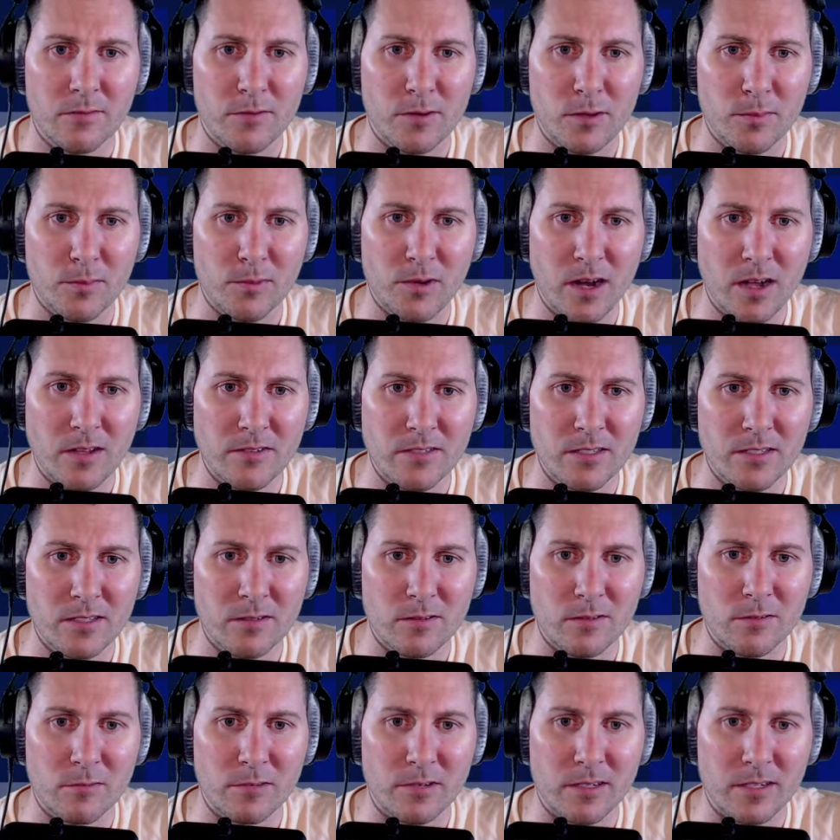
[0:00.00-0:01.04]
For
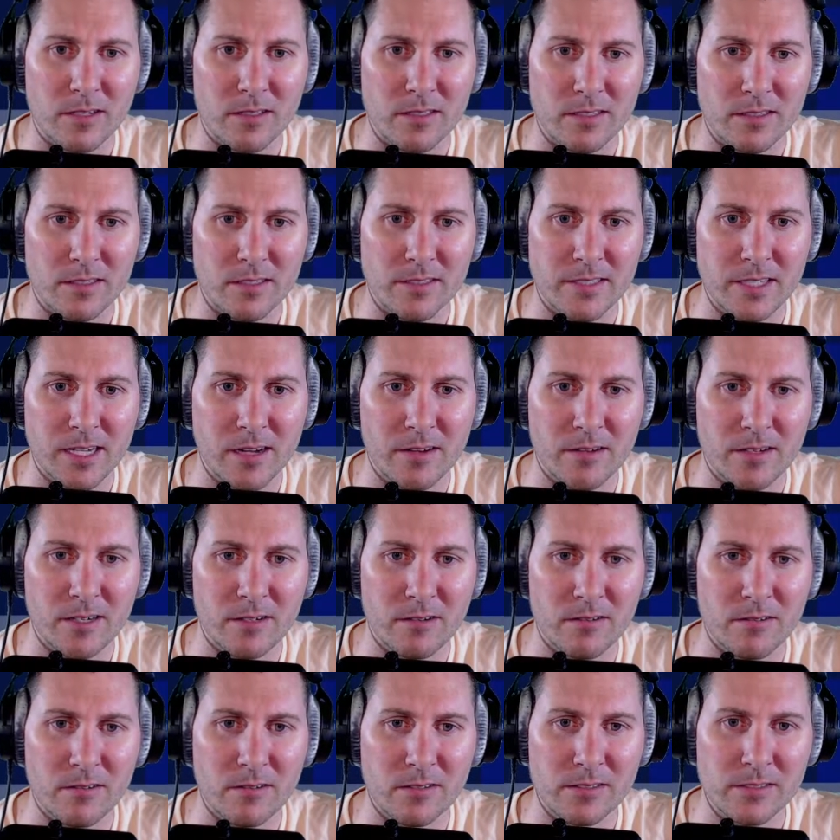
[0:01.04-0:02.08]
browser, we're going to click the down
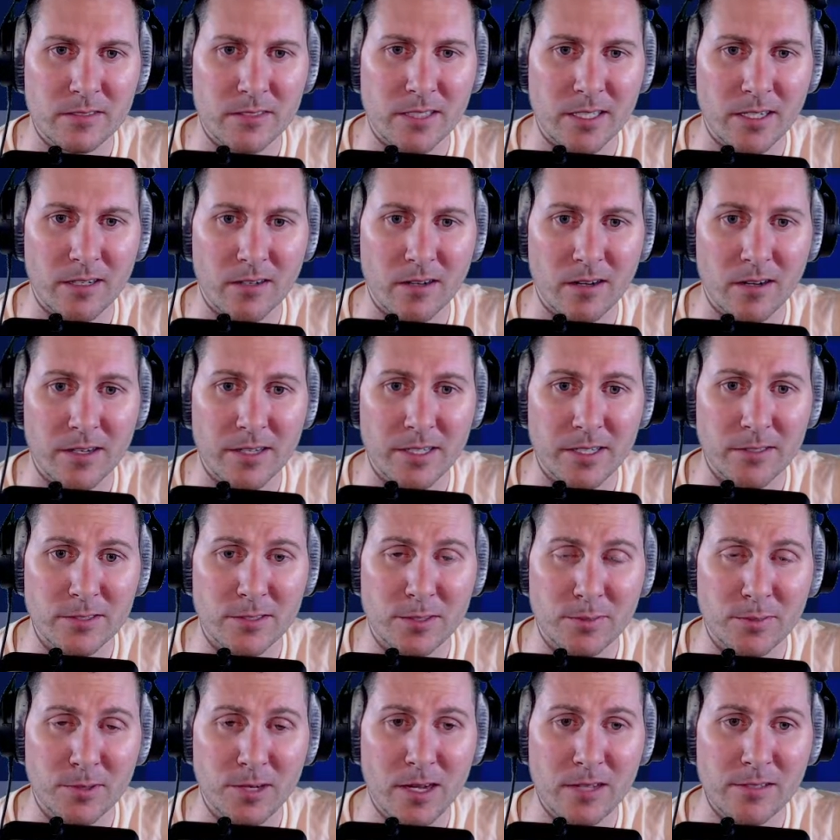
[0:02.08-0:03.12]
arrow and set our
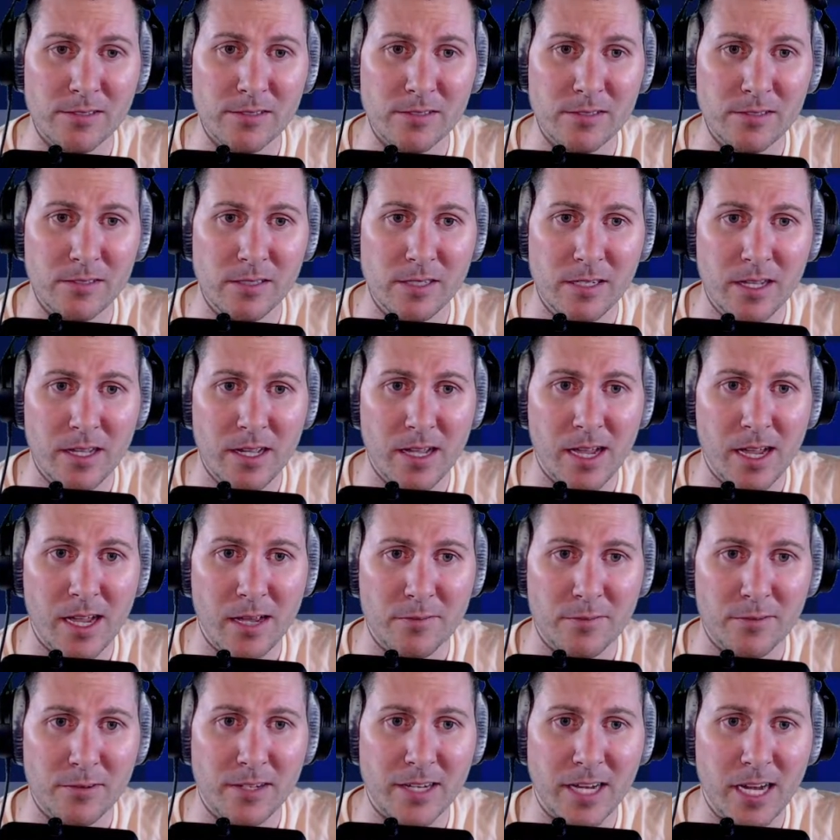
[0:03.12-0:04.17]
audio to browser.
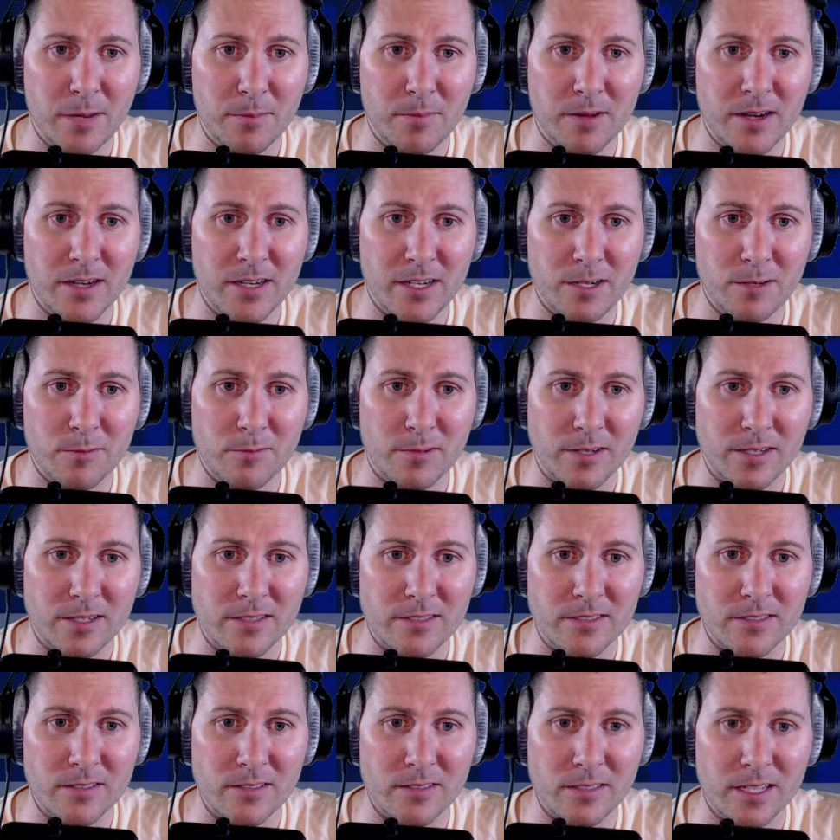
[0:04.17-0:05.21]
And for game audio, we're
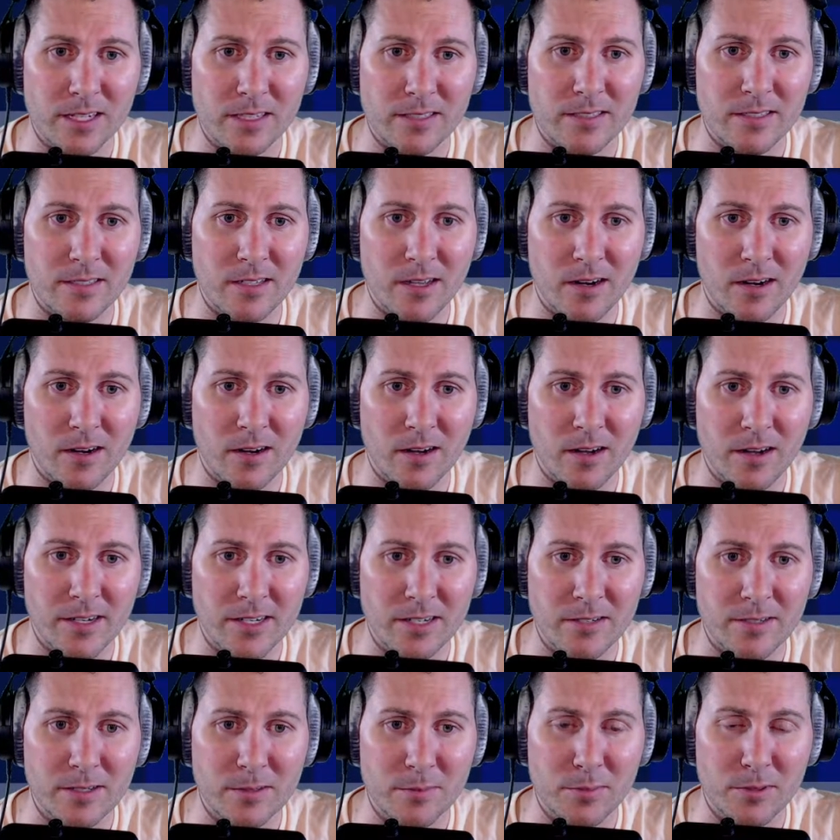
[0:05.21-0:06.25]
going to select our
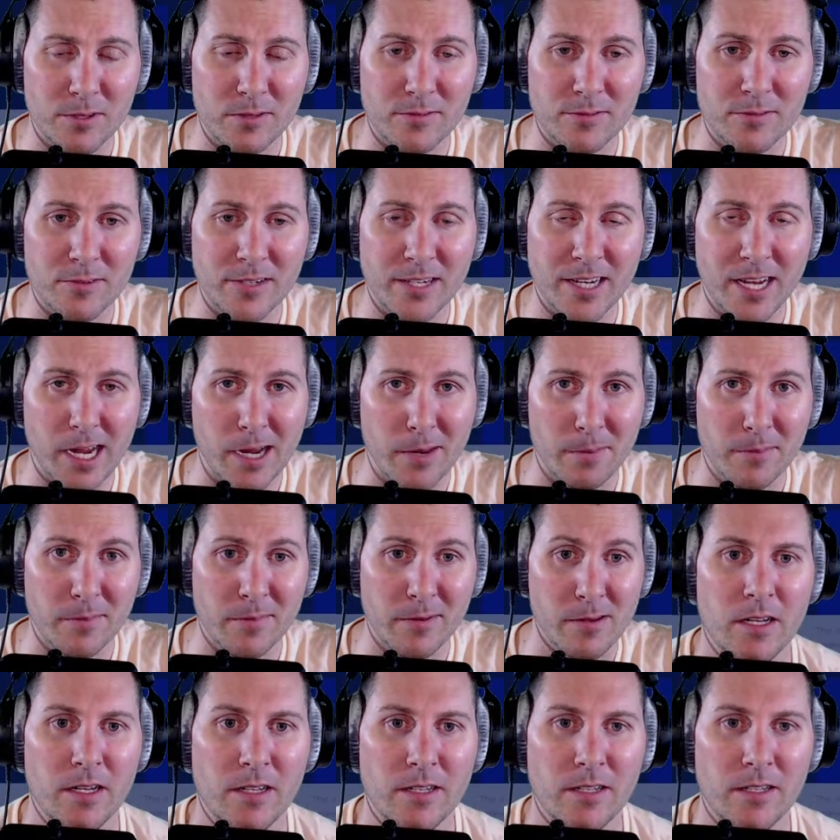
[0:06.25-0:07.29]
audio input for game.